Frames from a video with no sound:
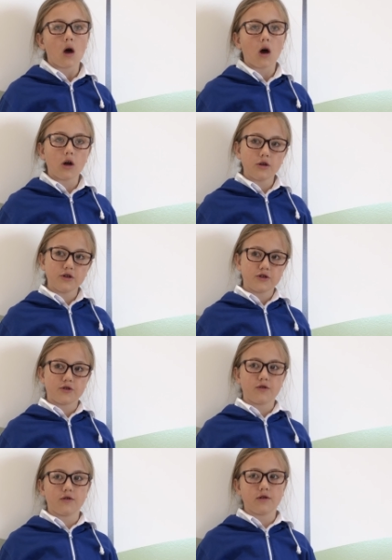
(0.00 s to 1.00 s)
Our new
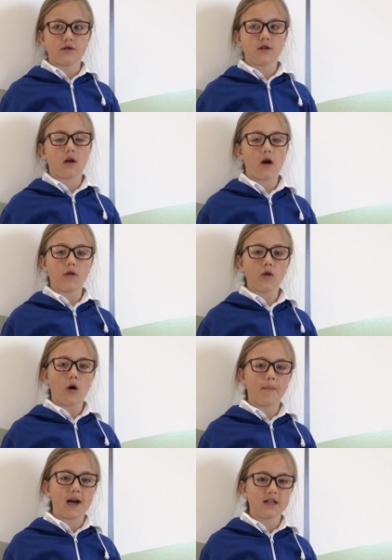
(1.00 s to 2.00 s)
school is a
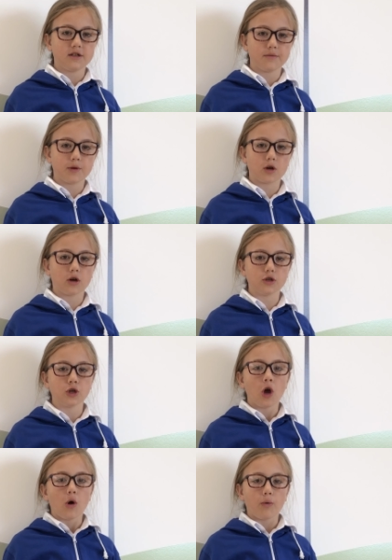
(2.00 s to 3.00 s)
lot better because
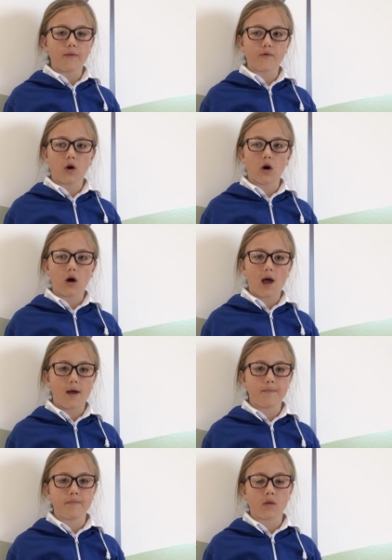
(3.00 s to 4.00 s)
we've got
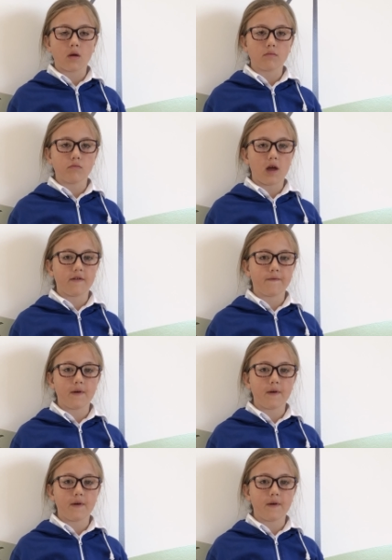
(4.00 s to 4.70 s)
um, it's